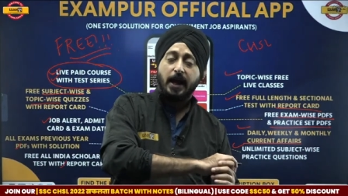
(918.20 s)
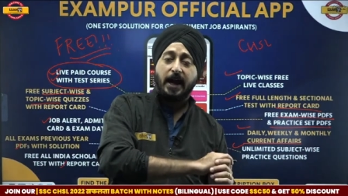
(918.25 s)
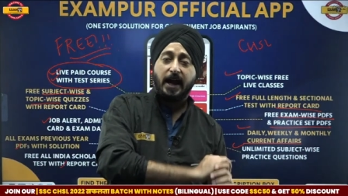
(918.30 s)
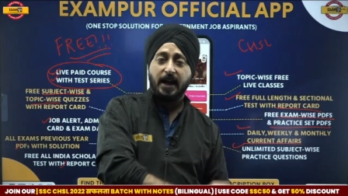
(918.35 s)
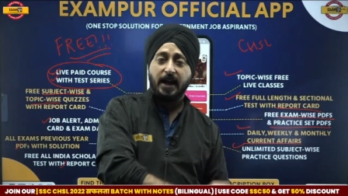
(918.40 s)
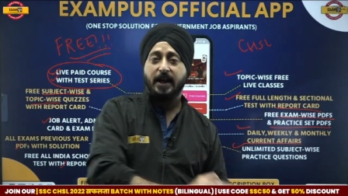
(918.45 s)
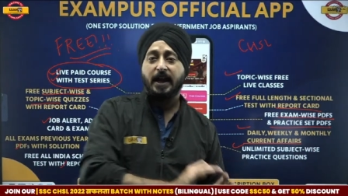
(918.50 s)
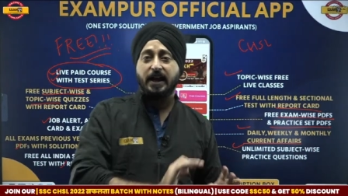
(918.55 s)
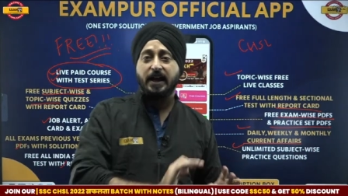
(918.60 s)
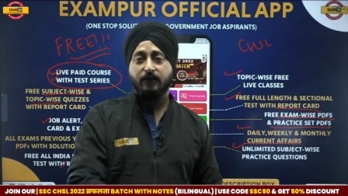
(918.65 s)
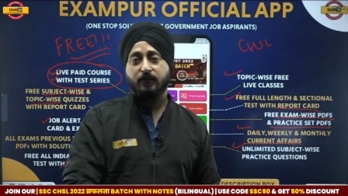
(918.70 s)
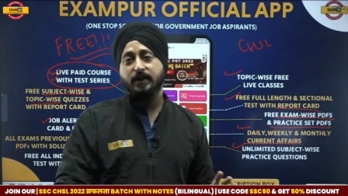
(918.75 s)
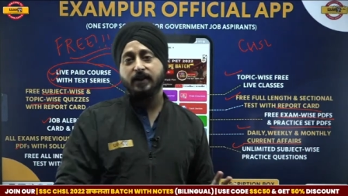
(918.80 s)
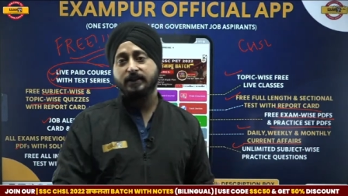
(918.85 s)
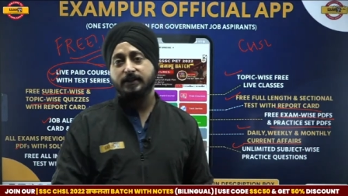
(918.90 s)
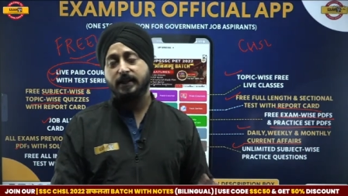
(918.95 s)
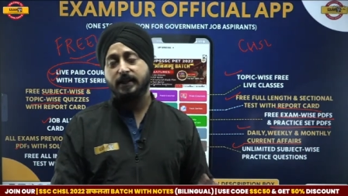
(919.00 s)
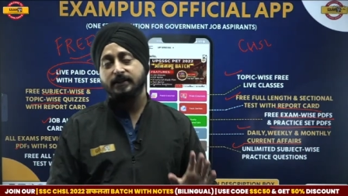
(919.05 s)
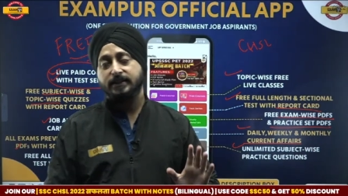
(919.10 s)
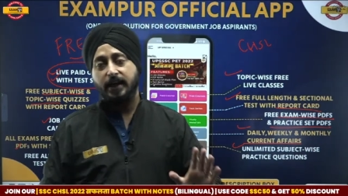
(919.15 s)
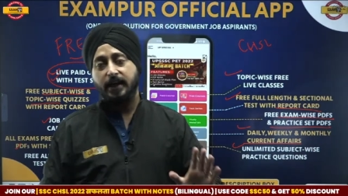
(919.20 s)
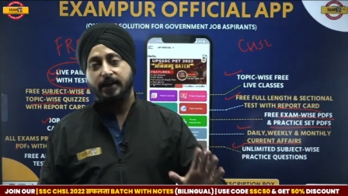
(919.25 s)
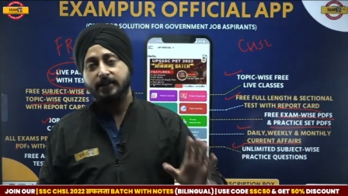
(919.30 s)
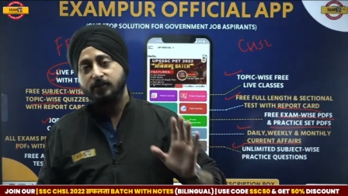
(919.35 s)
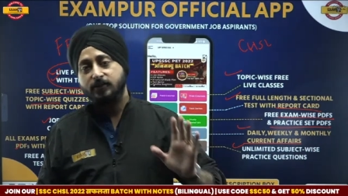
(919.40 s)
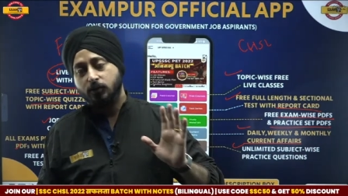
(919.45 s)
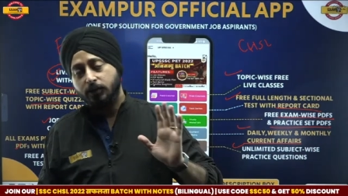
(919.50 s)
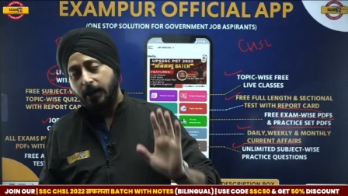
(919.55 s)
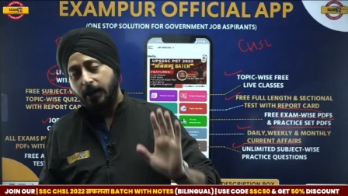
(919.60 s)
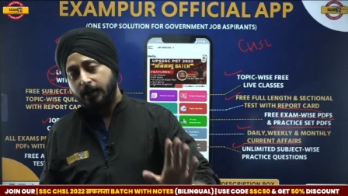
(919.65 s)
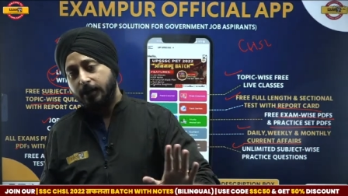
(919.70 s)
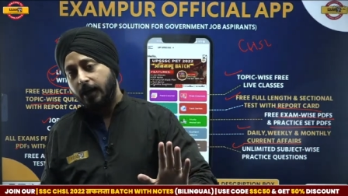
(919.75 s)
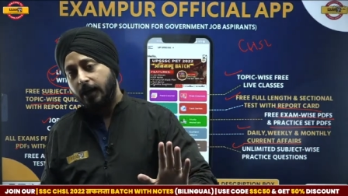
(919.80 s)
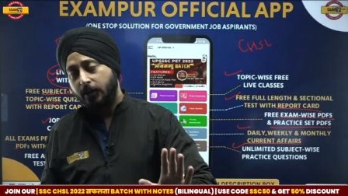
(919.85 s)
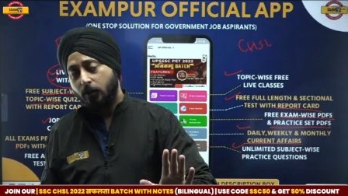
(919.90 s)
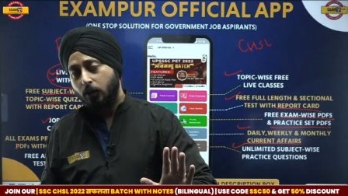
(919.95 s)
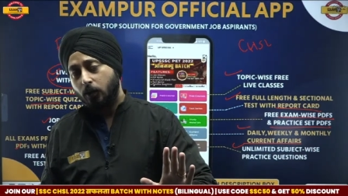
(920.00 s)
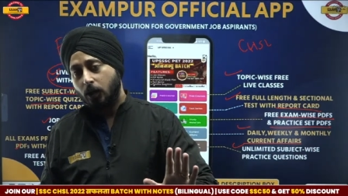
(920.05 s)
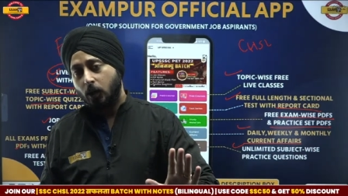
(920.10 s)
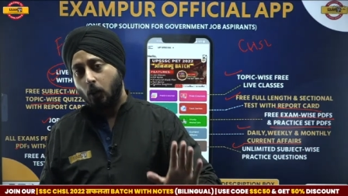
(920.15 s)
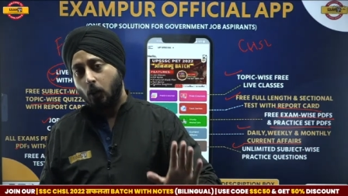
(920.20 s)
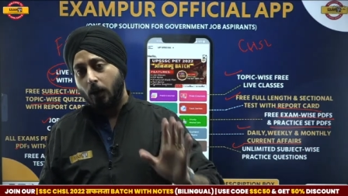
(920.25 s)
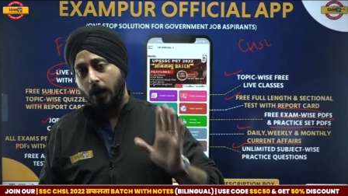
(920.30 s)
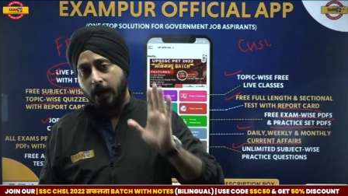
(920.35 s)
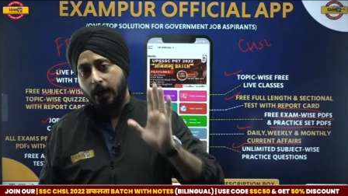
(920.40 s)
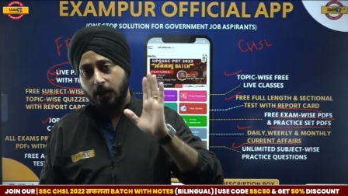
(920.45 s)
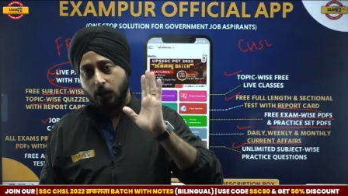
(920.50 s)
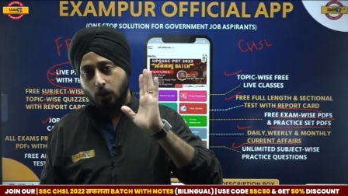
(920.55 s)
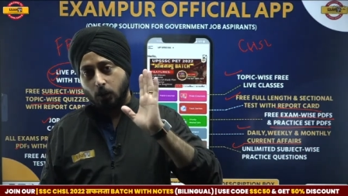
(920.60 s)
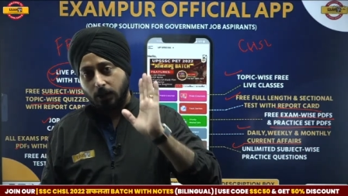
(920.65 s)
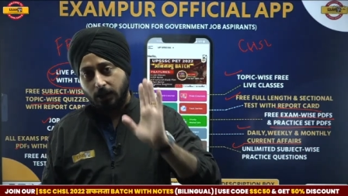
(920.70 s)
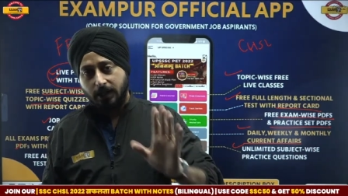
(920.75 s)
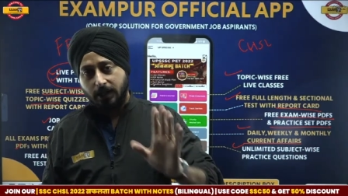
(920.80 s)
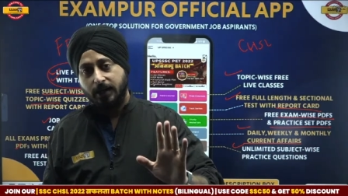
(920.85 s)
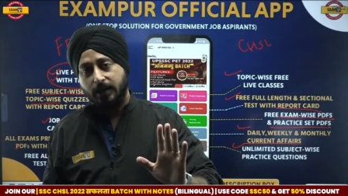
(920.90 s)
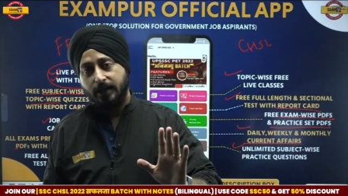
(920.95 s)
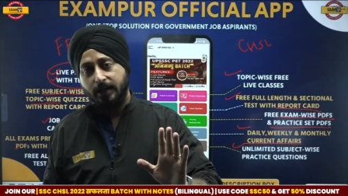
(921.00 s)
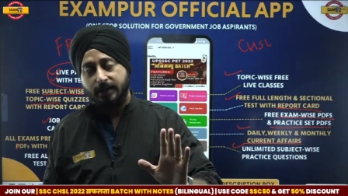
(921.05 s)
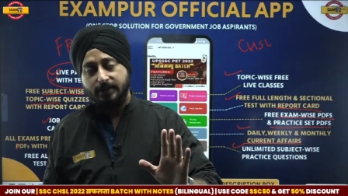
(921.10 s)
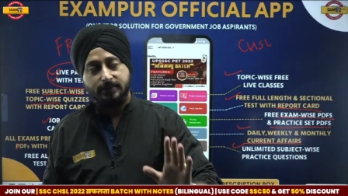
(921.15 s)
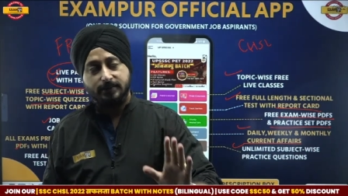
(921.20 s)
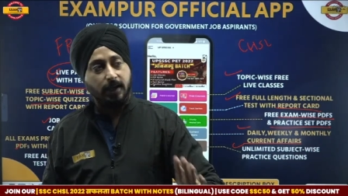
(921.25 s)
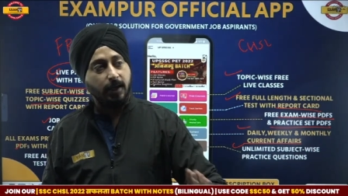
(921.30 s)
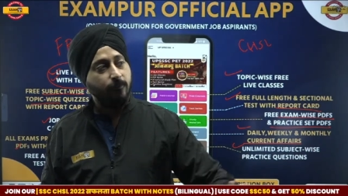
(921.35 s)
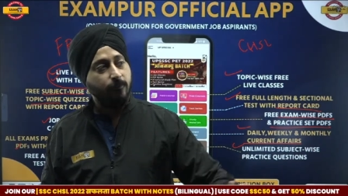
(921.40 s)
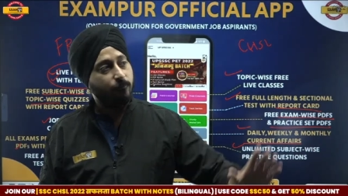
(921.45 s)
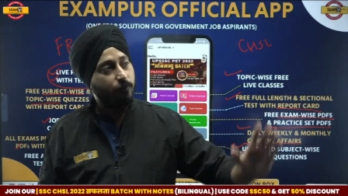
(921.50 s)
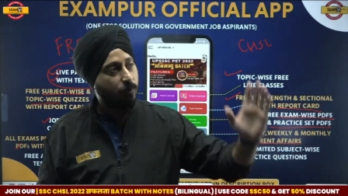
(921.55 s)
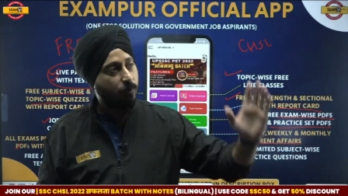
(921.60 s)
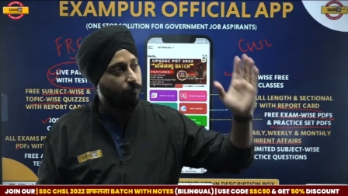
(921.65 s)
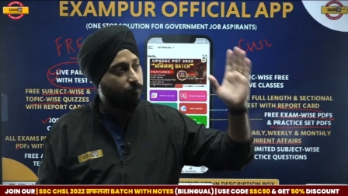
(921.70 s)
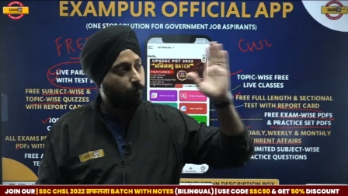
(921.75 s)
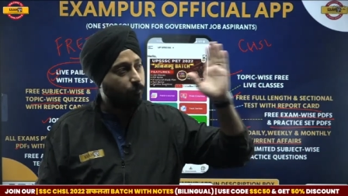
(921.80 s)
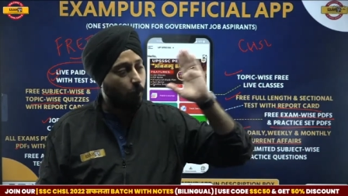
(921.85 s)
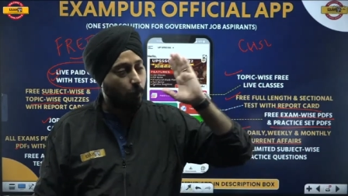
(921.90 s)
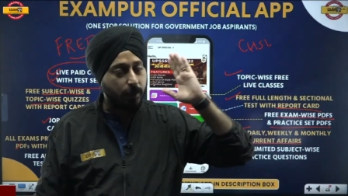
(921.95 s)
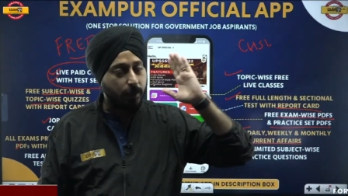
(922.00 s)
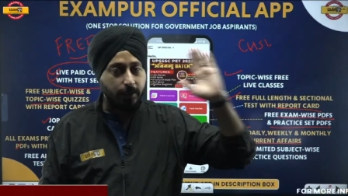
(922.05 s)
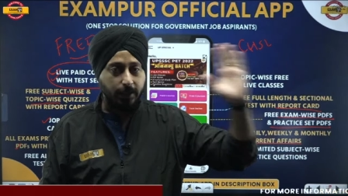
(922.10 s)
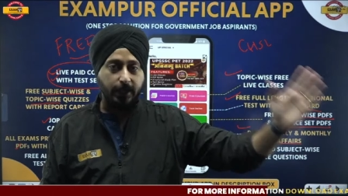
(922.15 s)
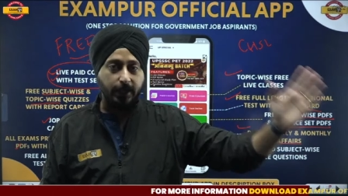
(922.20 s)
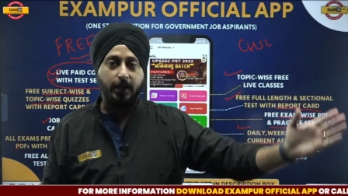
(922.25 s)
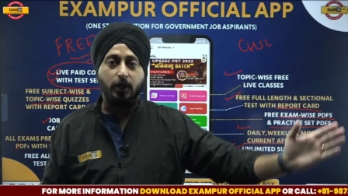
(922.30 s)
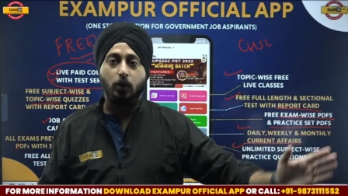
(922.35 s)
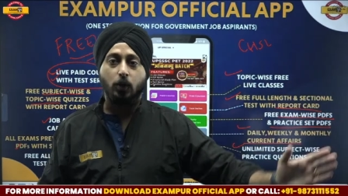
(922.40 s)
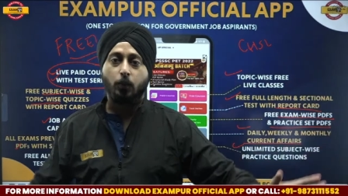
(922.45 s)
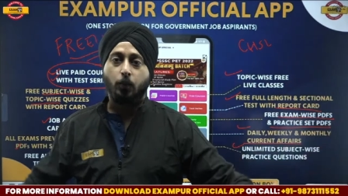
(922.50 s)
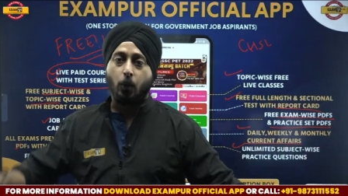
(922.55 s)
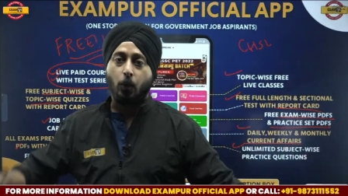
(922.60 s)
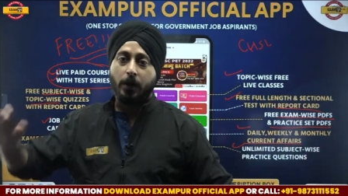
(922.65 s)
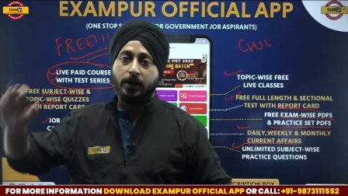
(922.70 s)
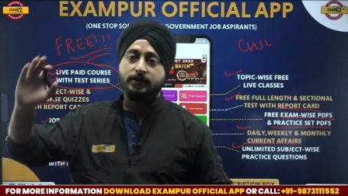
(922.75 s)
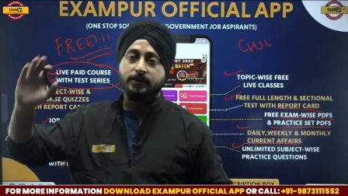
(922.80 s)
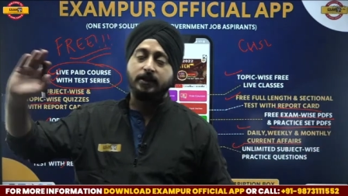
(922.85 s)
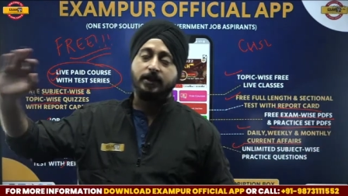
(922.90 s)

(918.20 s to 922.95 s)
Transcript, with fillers: everything that is you that, that you require to clear an exam from point A to point